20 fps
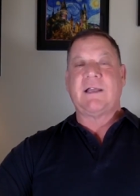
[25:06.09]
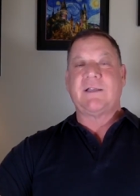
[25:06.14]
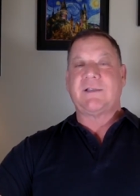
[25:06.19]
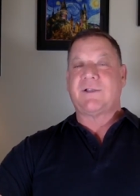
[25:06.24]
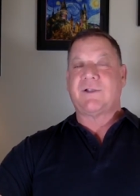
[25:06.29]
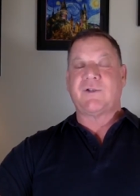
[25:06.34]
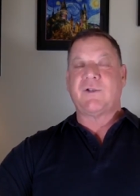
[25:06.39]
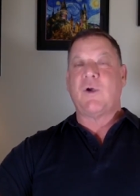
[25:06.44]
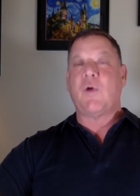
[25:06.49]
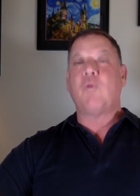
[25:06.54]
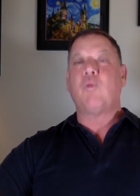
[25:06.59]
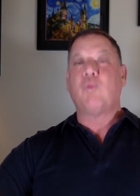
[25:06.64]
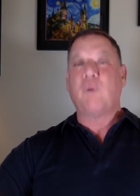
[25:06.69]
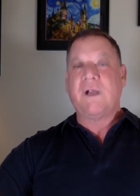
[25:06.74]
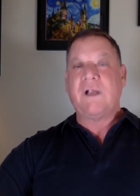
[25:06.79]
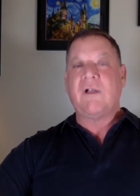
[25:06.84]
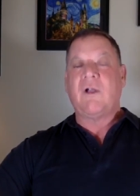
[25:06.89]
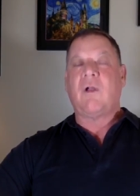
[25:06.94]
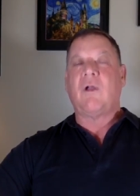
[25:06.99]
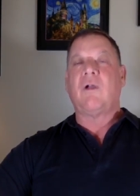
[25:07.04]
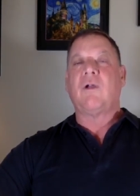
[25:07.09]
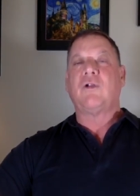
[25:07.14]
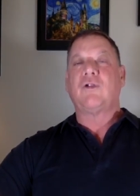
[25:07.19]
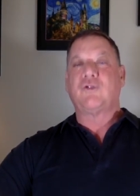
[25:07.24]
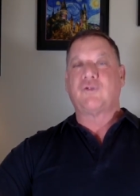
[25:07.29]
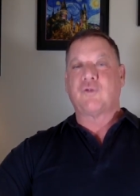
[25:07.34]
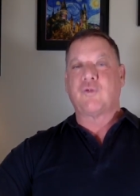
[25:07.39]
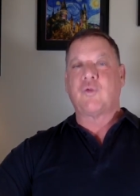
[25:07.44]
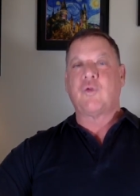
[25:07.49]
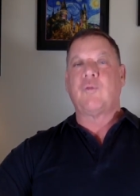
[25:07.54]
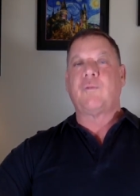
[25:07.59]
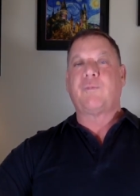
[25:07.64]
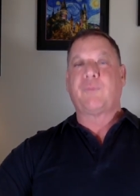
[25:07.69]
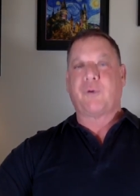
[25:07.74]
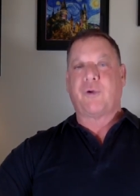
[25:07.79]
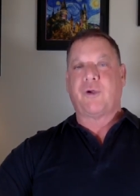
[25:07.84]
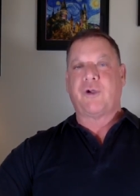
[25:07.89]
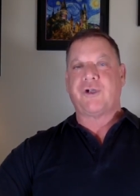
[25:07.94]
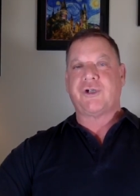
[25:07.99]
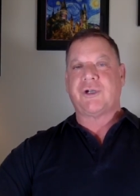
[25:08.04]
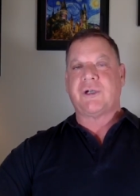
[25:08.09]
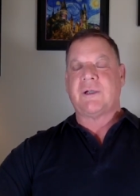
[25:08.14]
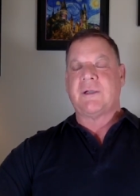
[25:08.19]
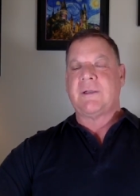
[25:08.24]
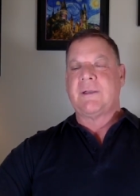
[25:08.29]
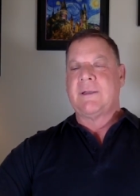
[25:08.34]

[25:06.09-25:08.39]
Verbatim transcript: is there's no real true push.